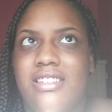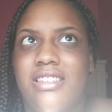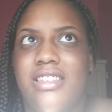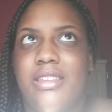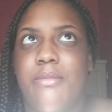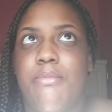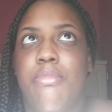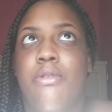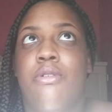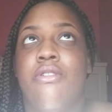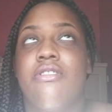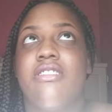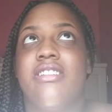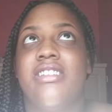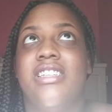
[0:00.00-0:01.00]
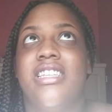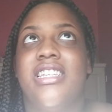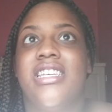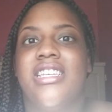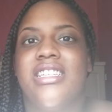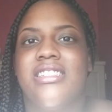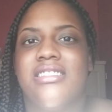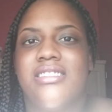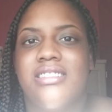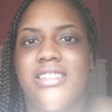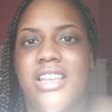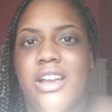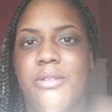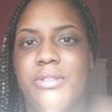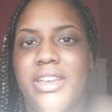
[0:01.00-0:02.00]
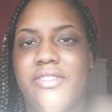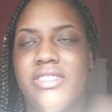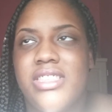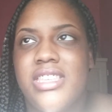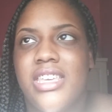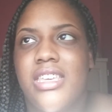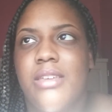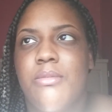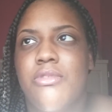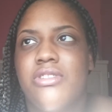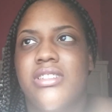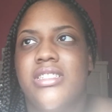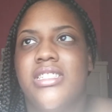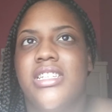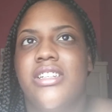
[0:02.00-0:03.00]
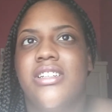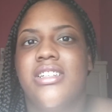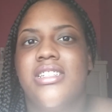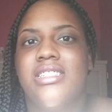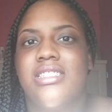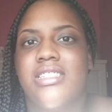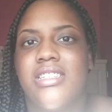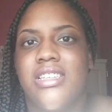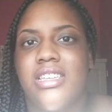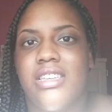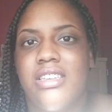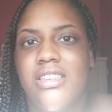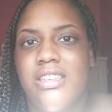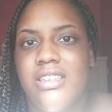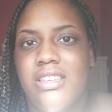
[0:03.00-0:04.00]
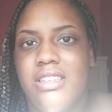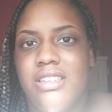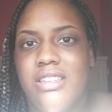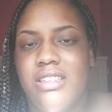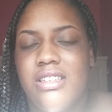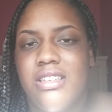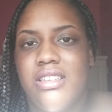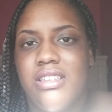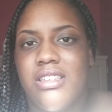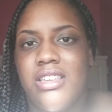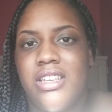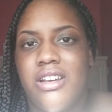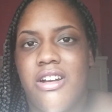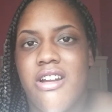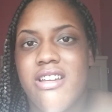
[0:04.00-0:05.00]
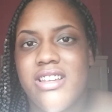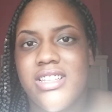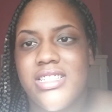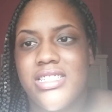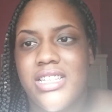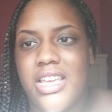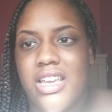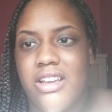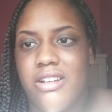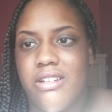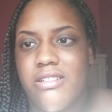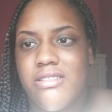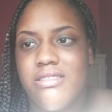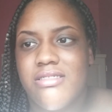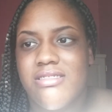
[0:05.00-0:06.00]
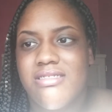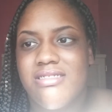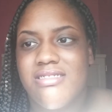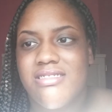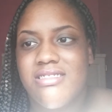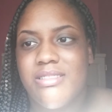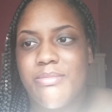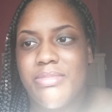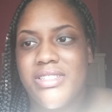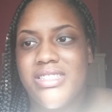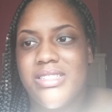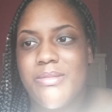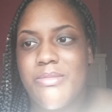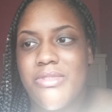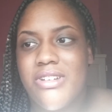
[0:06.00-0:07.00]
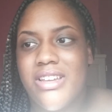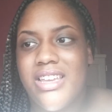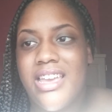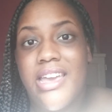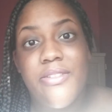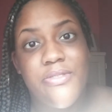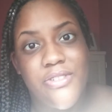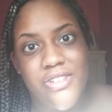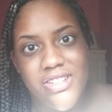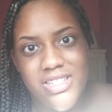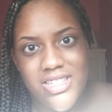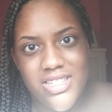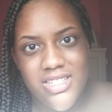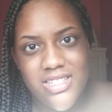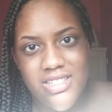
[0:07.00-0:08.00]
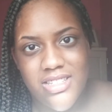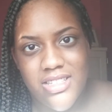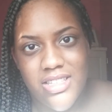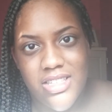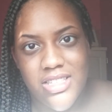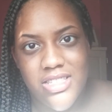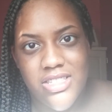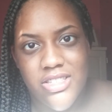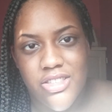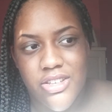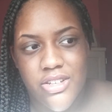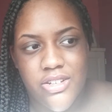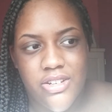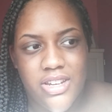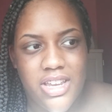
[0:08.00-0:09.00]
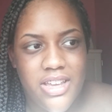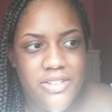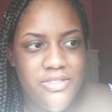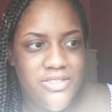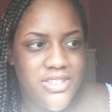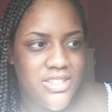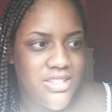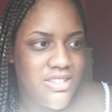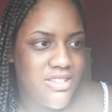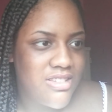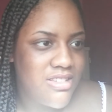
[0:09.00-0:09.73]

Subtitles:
and important it is, and how we have to take it more seriously. And artists now could put some more effort into their craft and